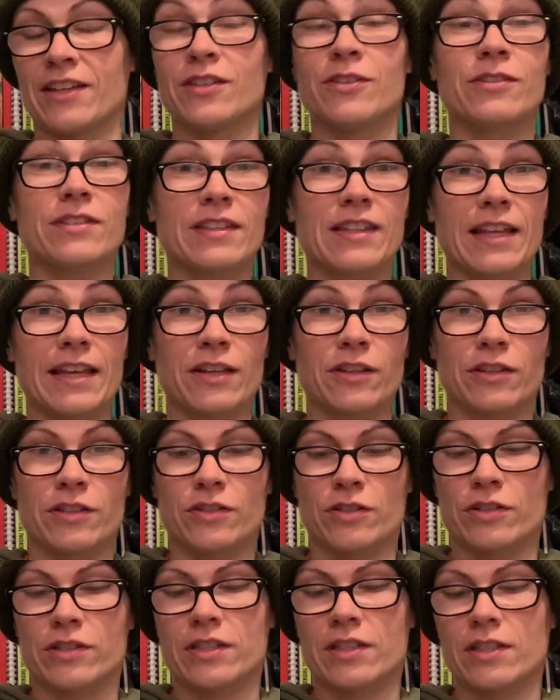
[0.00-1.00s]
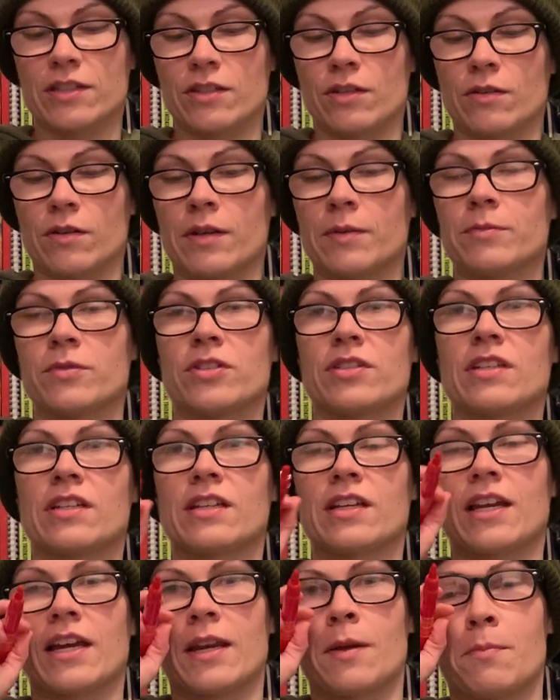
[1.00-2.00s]
using the health insurance, and so I'm just going
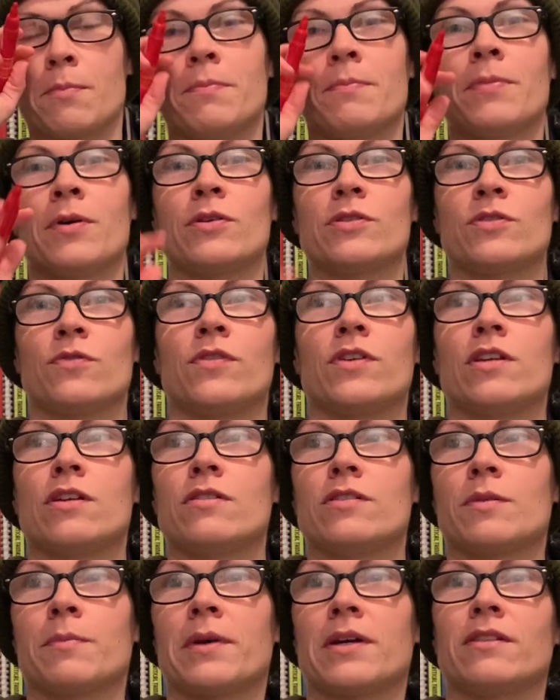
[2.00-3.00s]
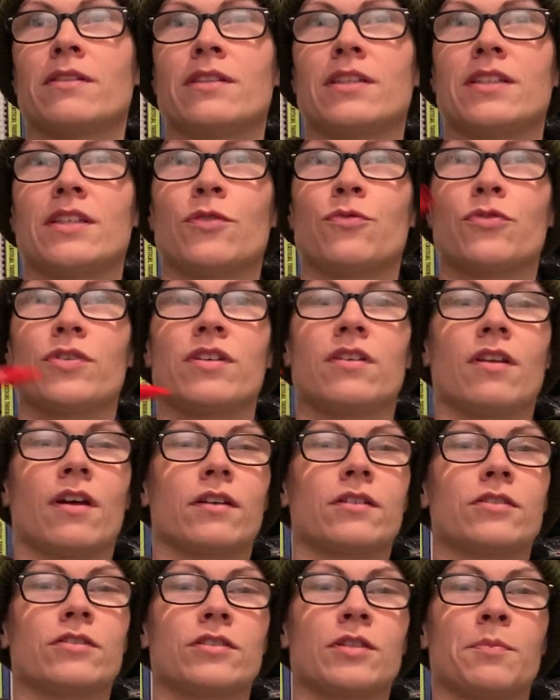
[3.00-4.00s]
to kind of post videos about the different
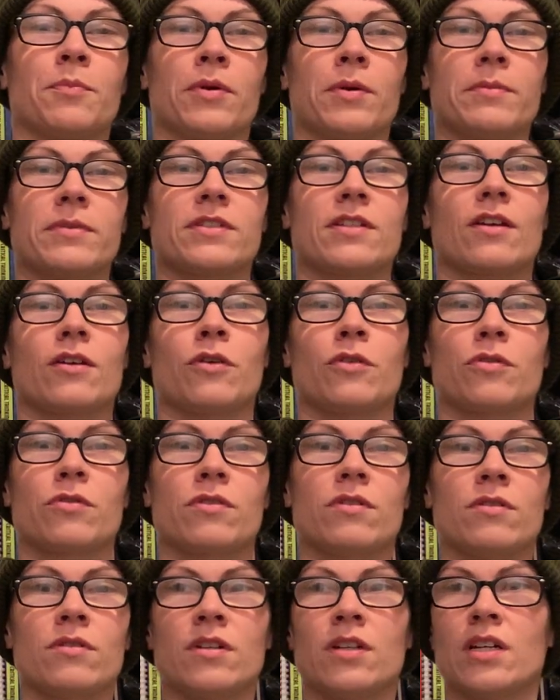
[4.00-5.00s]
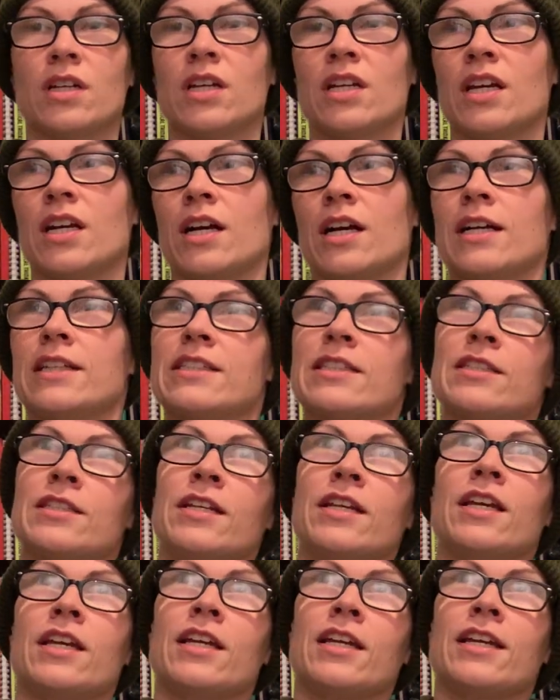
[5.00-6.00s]
doctor's appointments I go through as
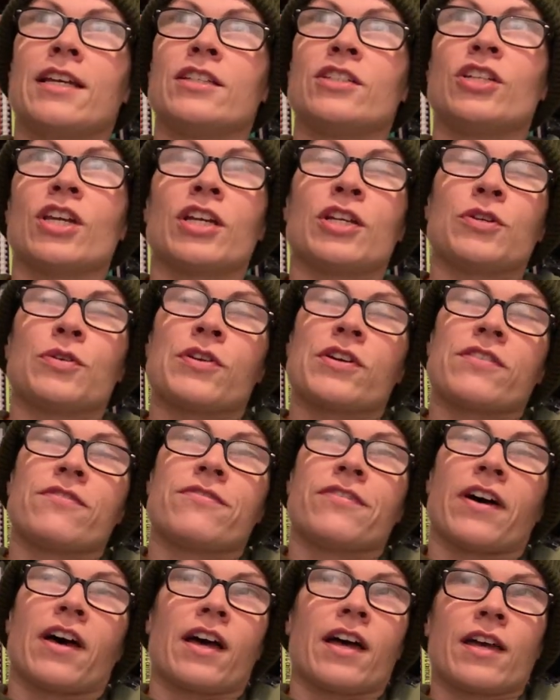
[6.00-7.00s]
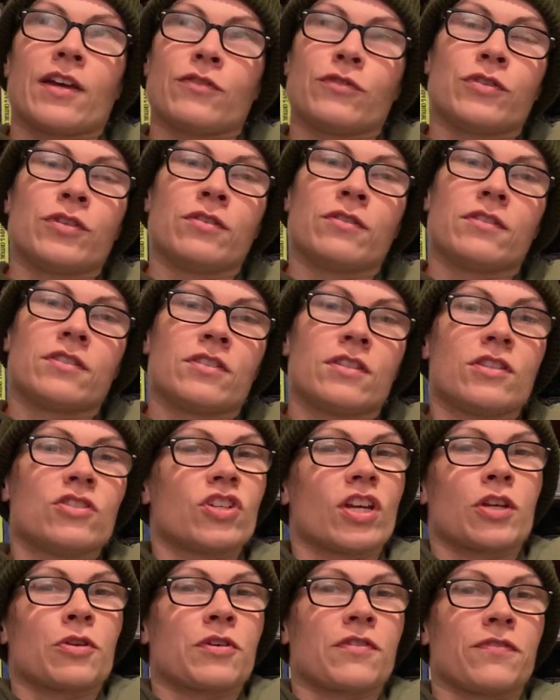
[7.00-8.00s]
January 5th,
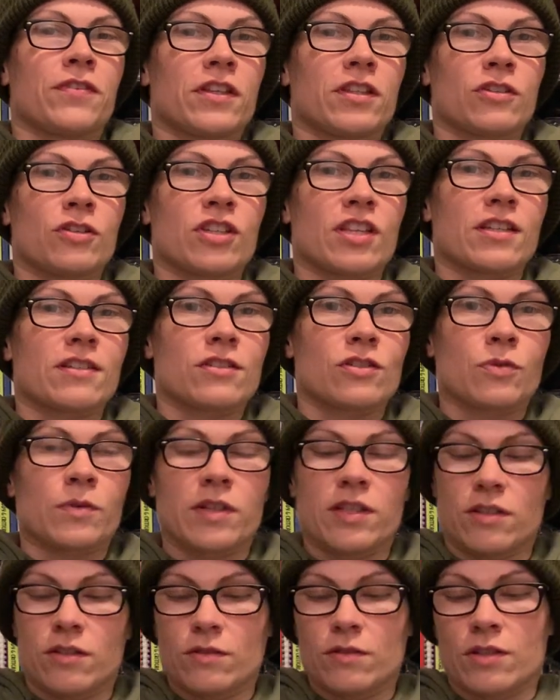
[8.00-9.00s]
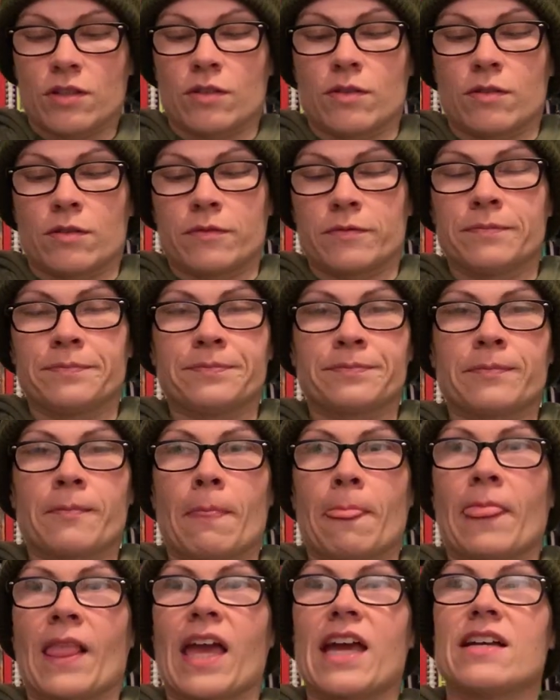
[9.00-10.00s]
2022. So
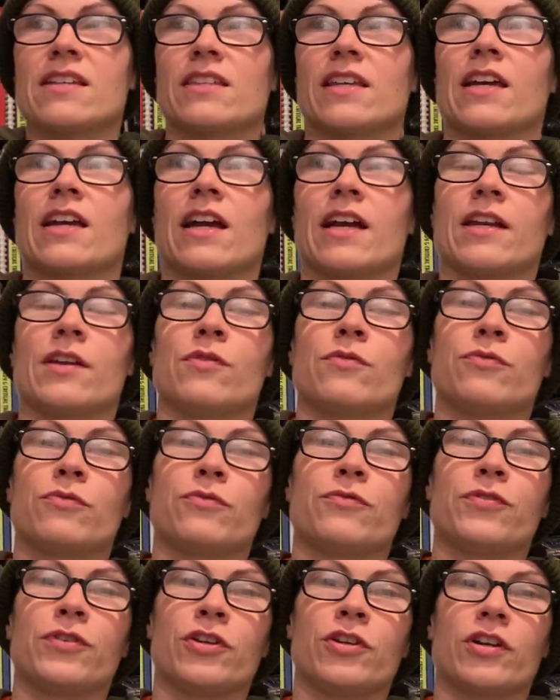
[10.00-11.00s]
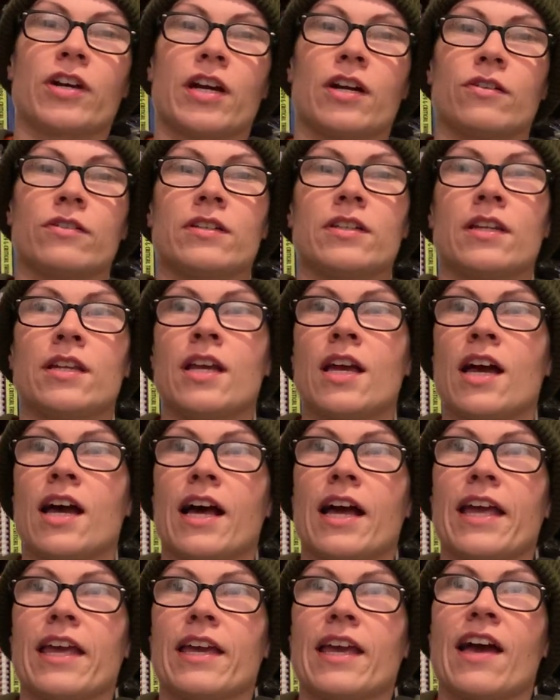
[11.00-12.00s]
as I kind of figure out,
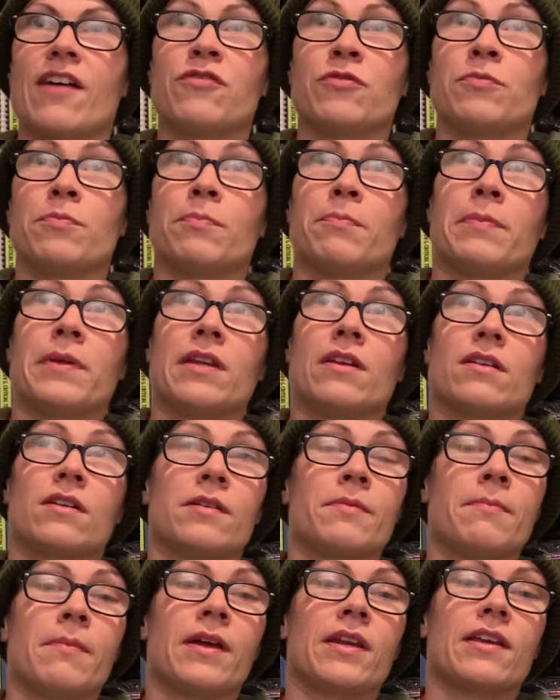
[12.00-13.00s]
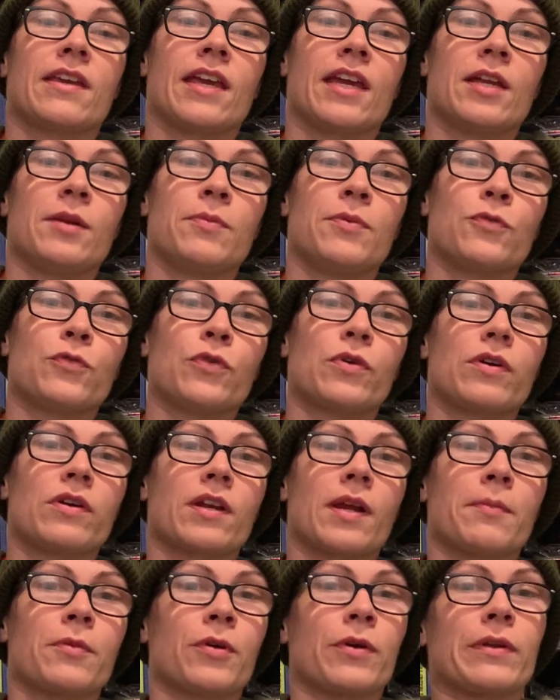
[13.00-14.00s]
I haven't been on Medicaid before and
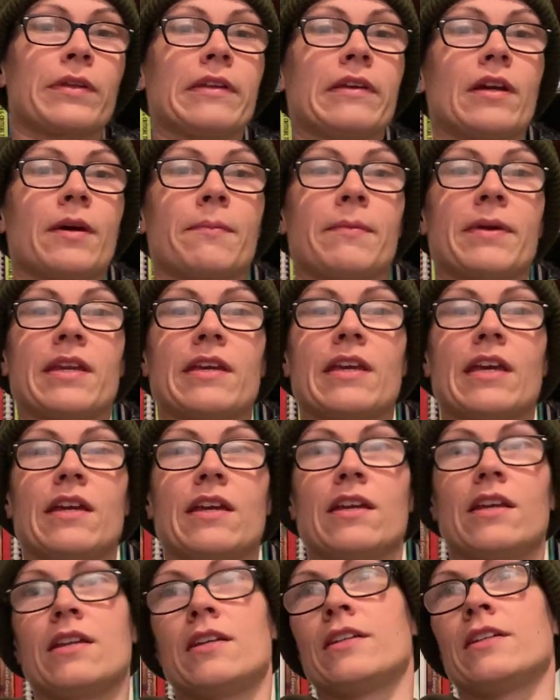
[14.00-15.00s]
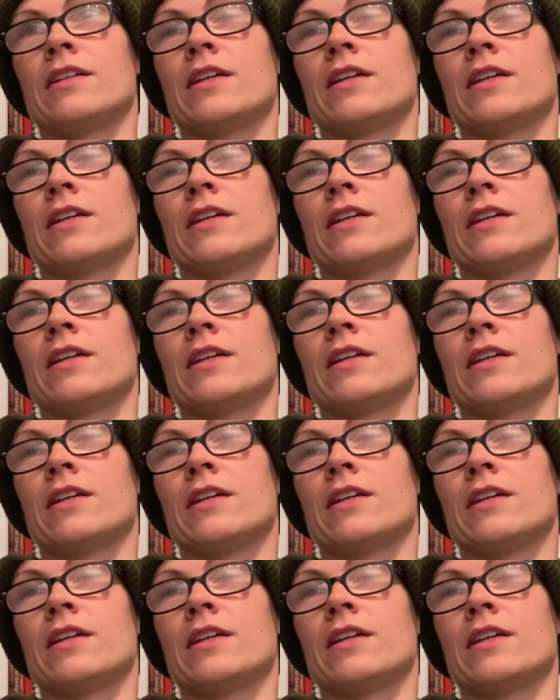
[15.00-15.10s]
I'm currently on Medicaid,